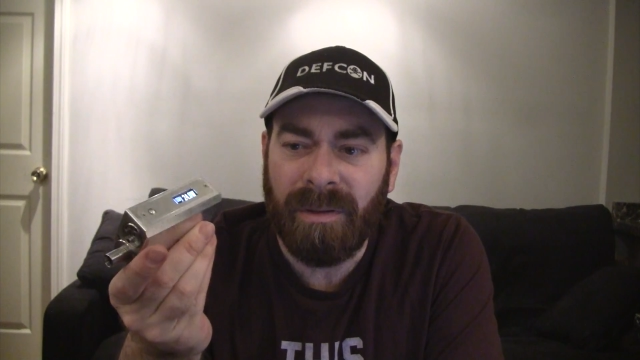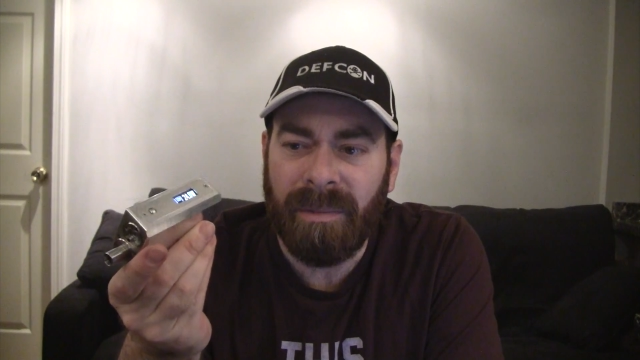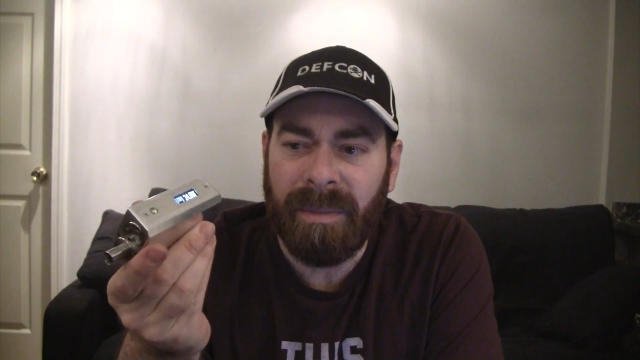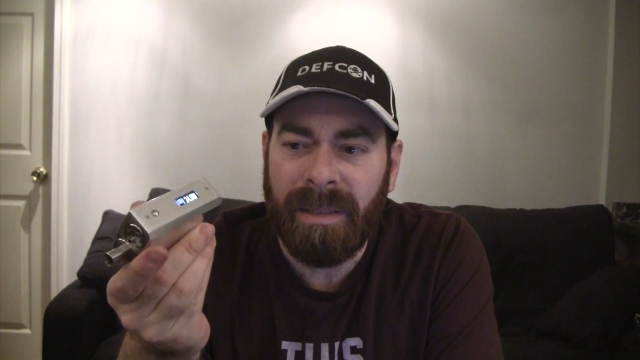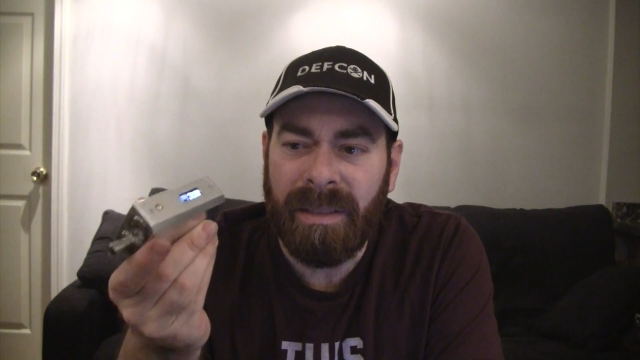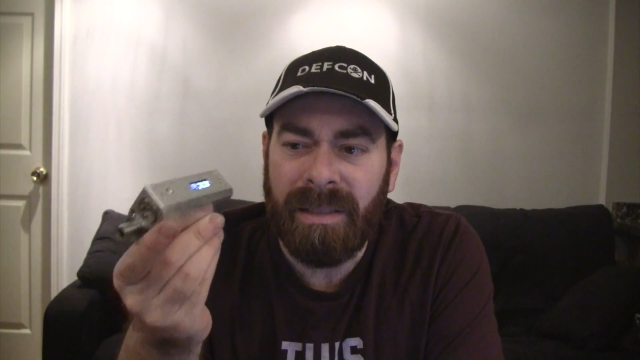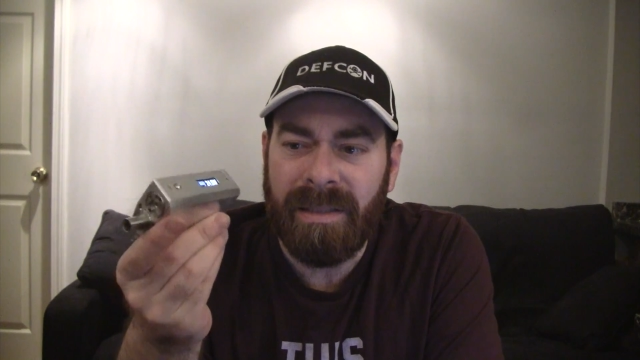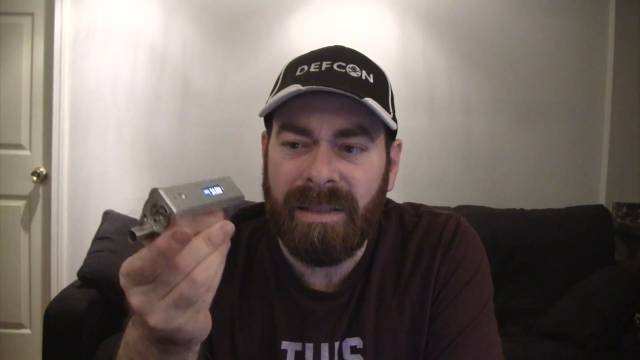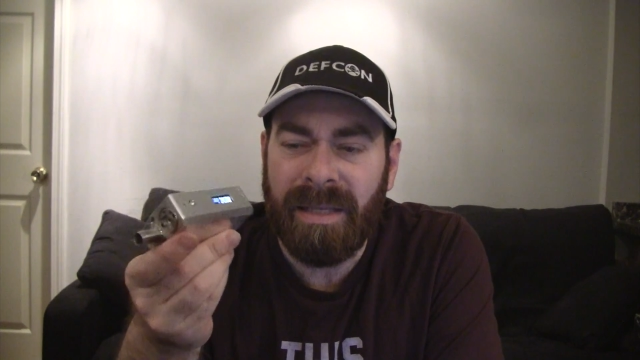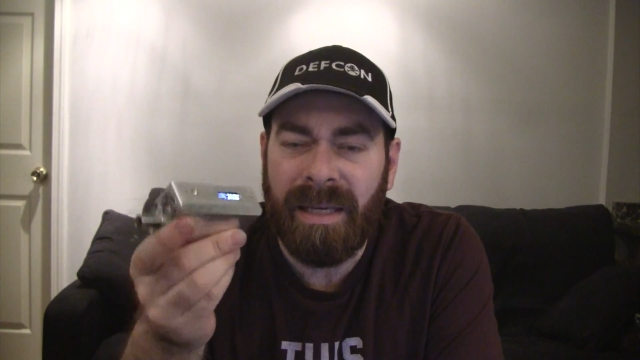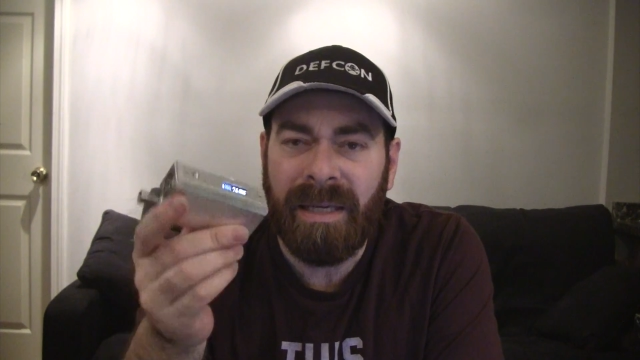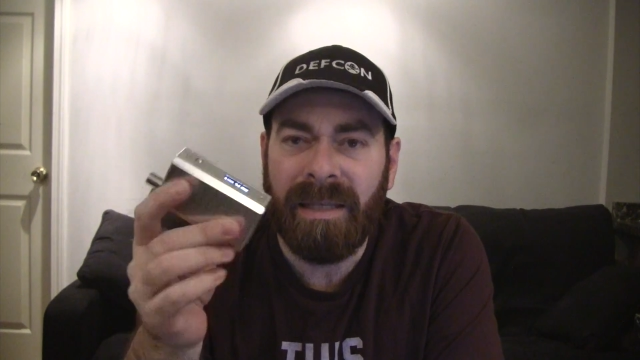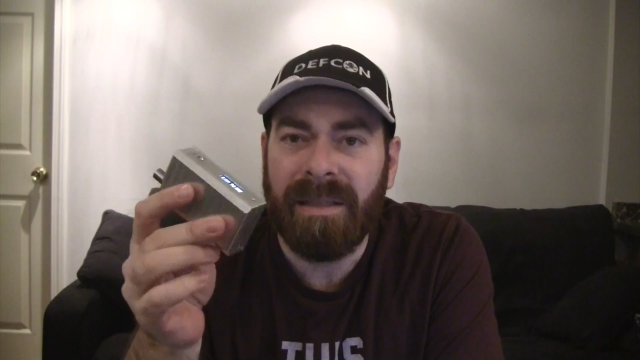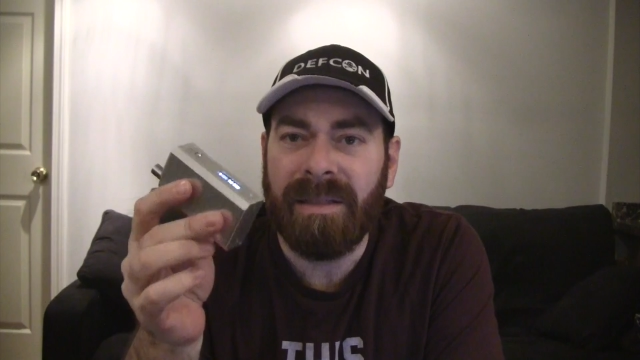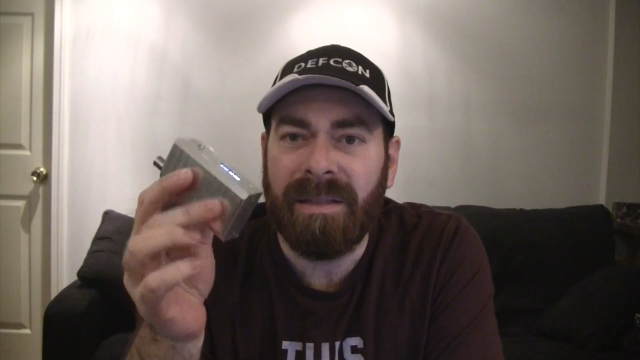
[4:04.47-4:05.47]
I mean, this
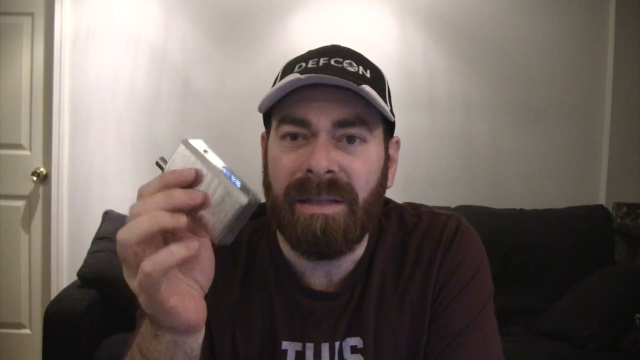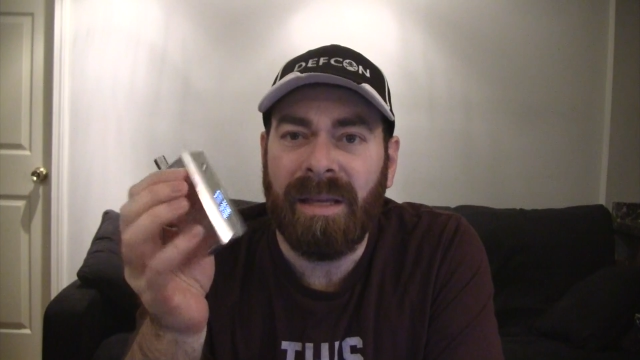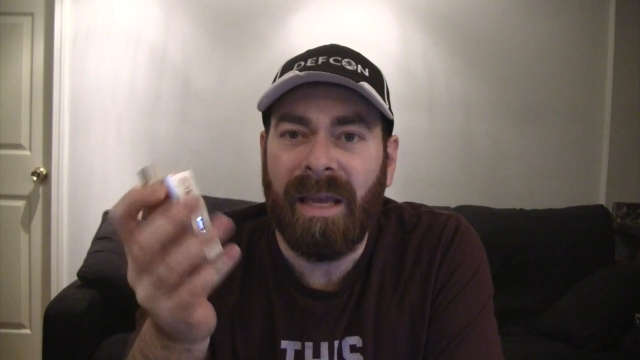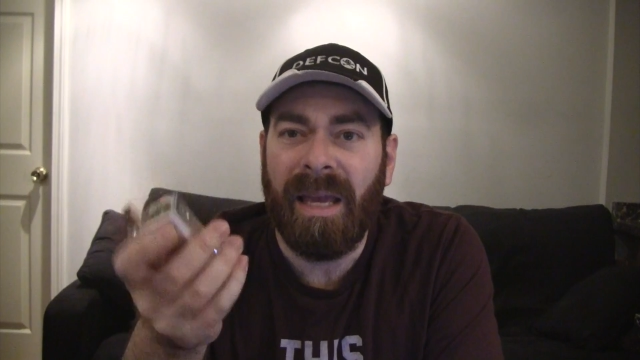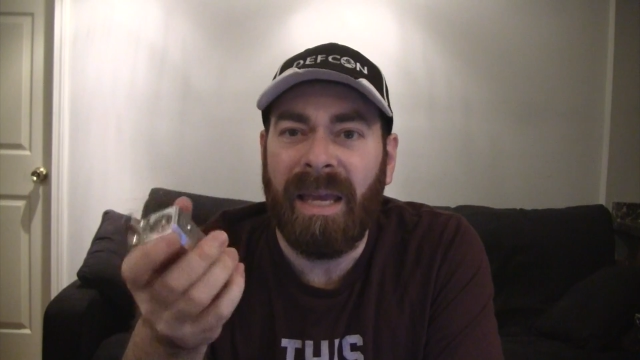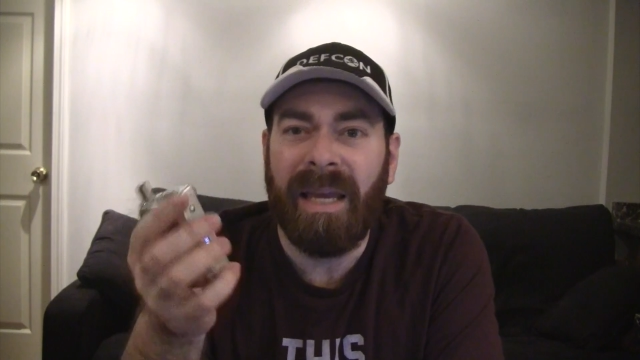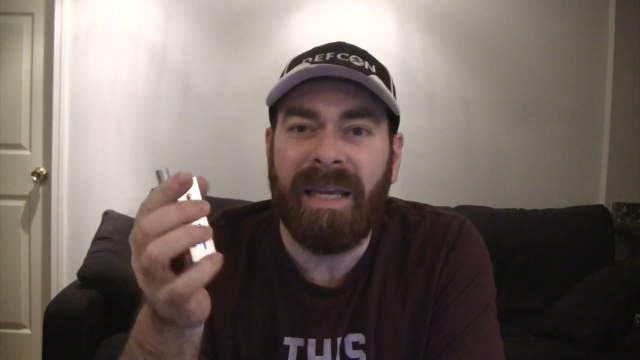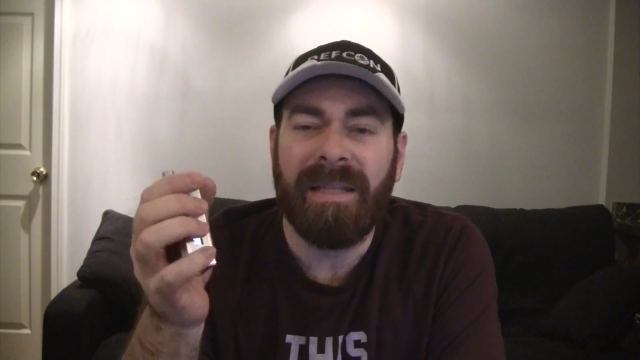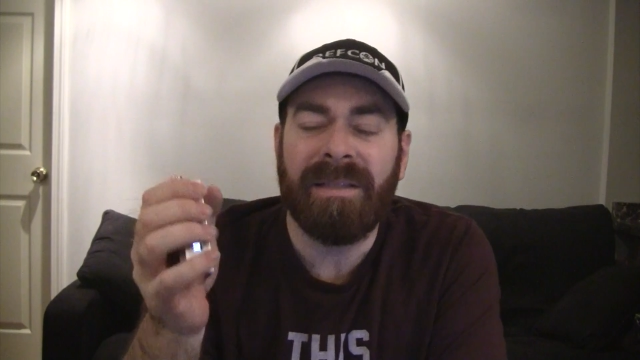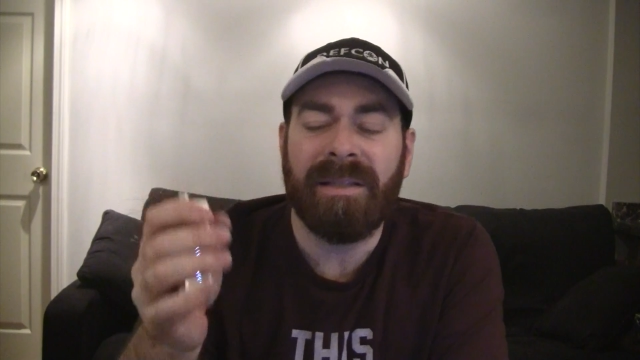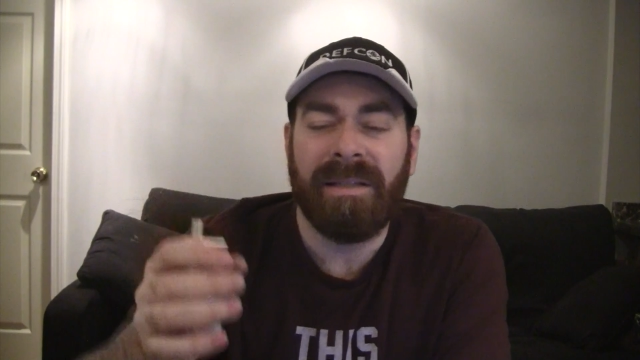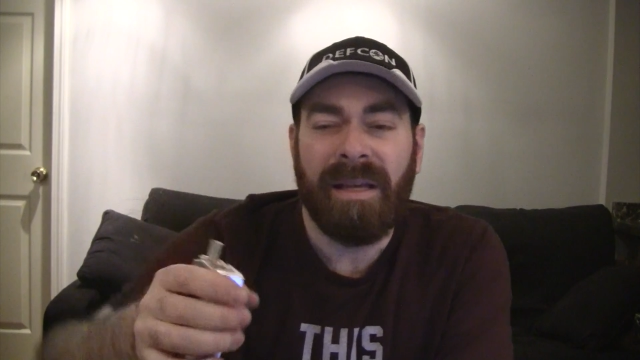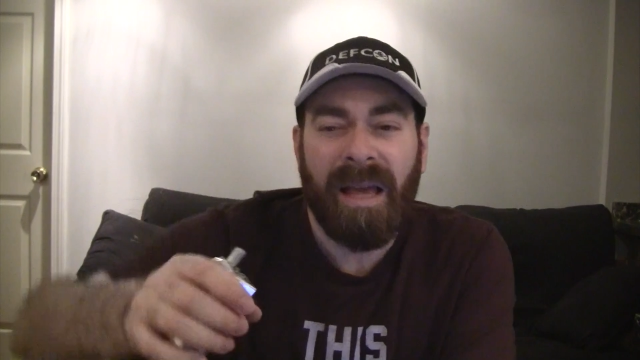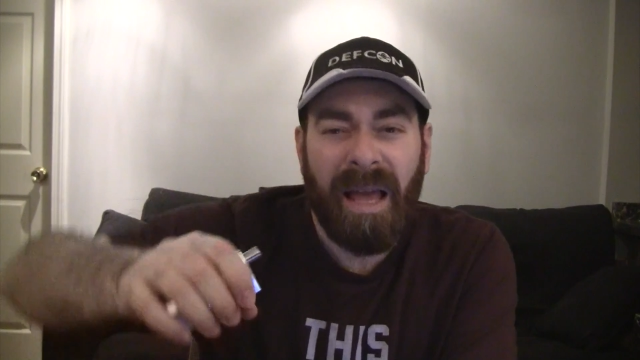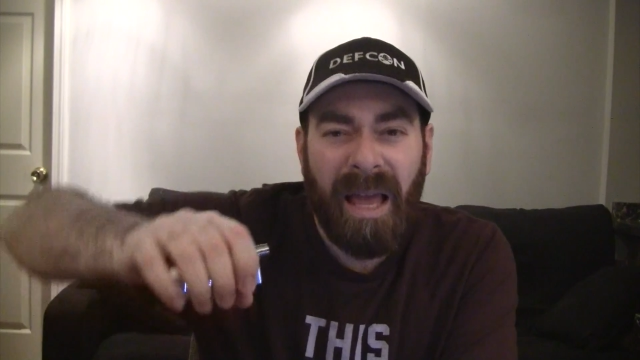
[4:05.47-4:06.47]
thing
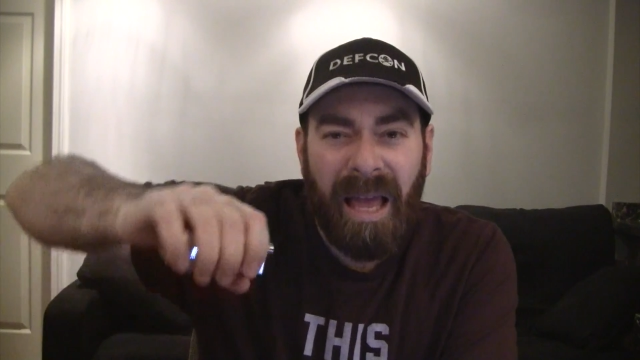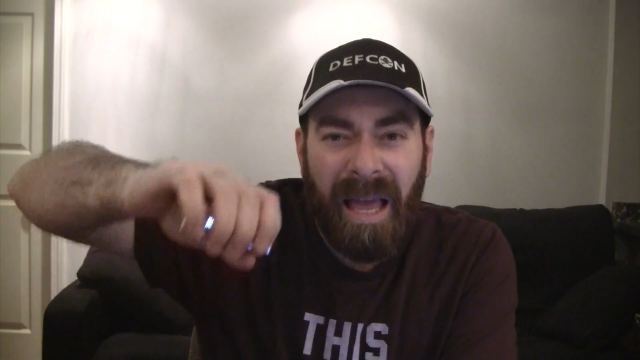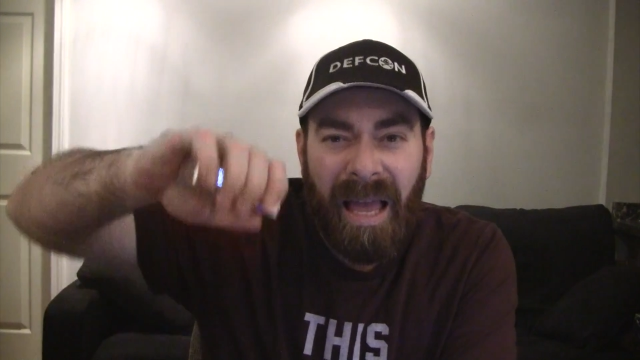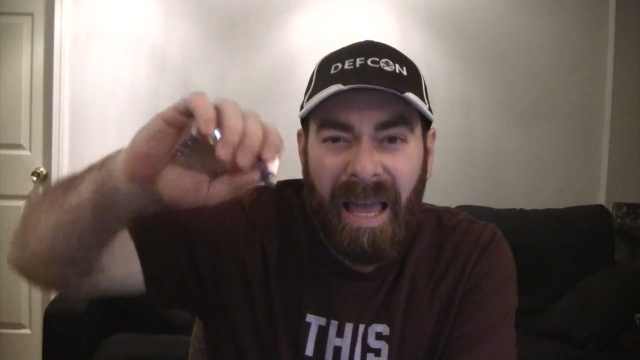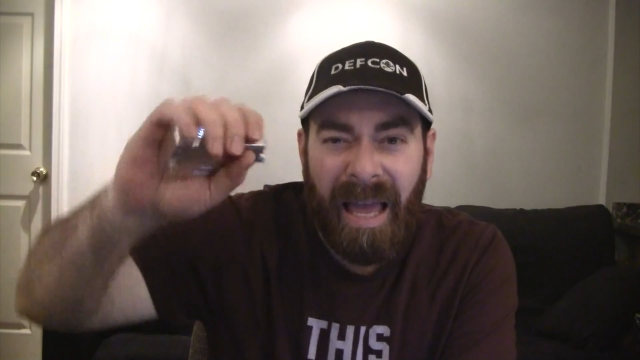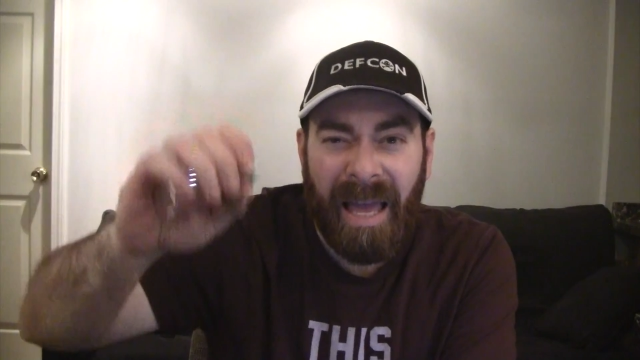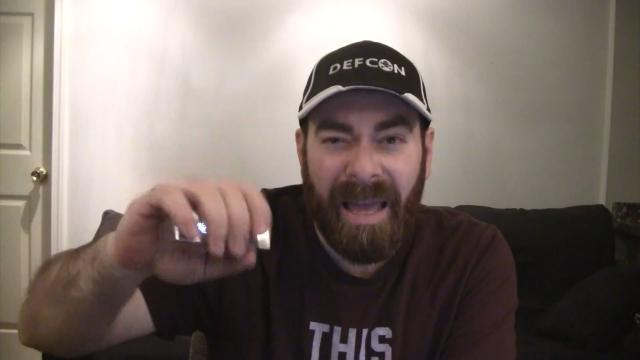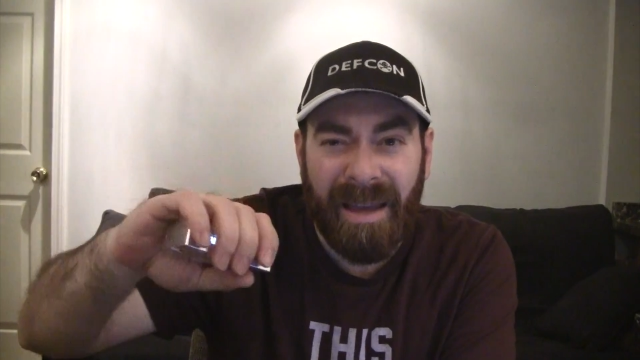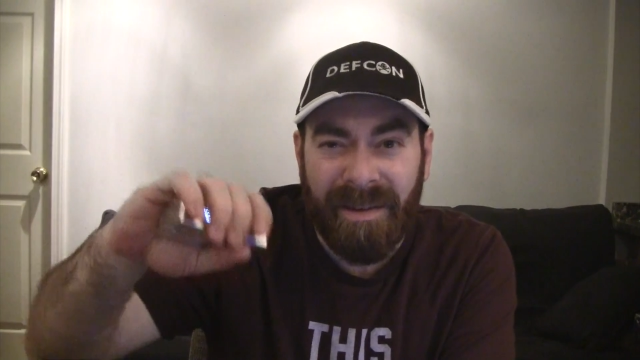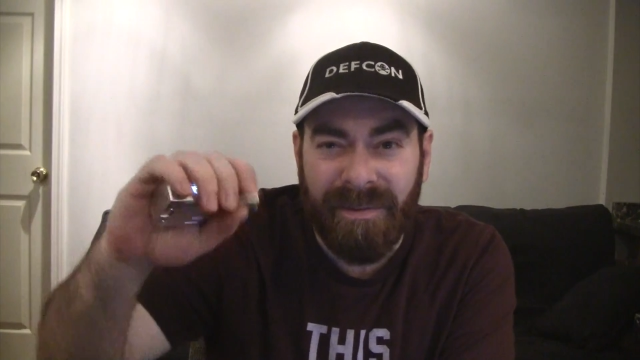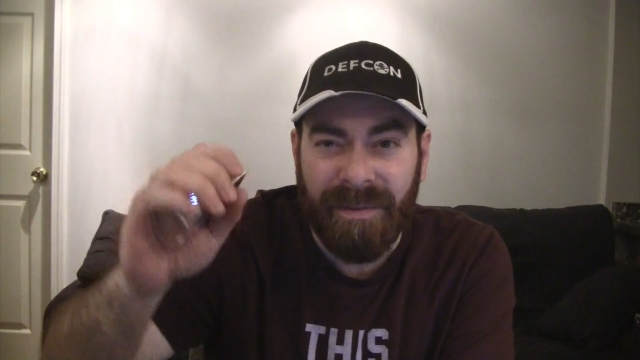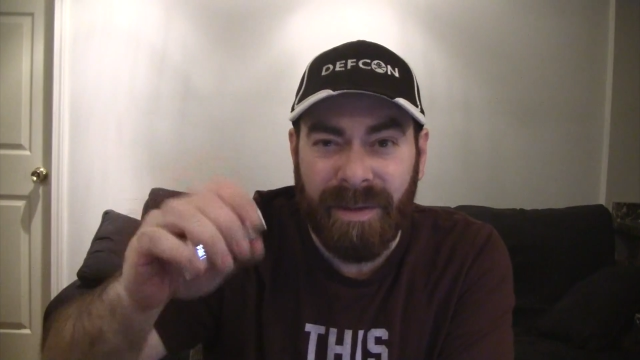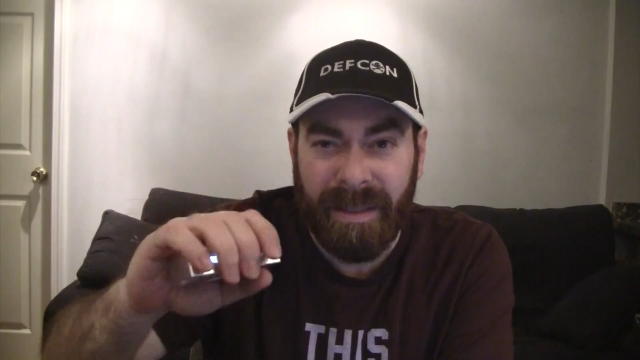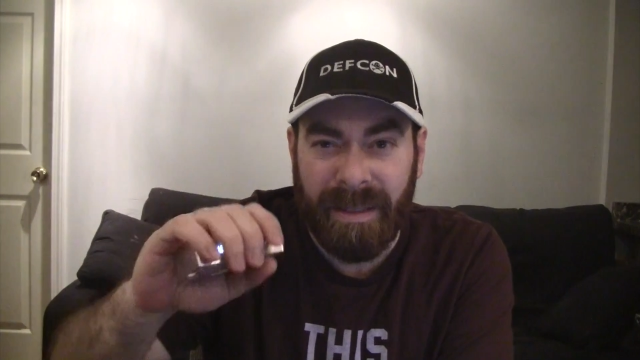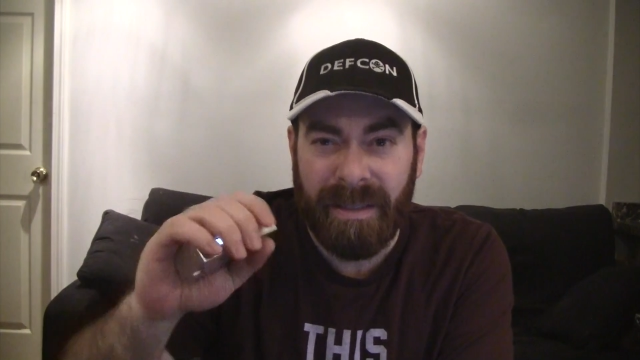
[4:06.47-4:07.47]
it's
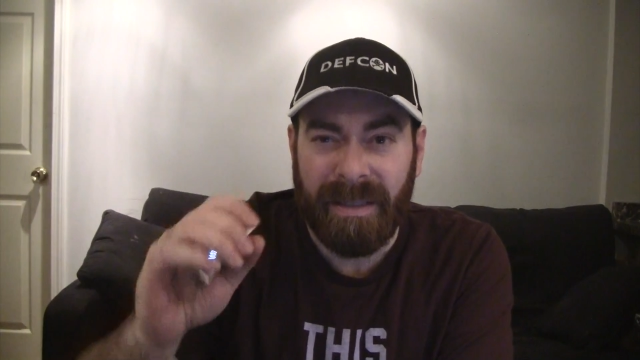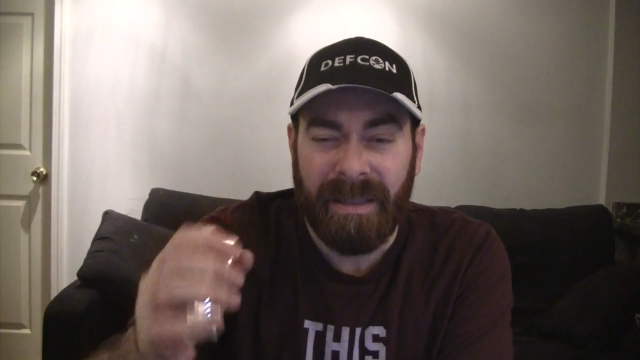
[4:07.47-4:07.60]
heavy.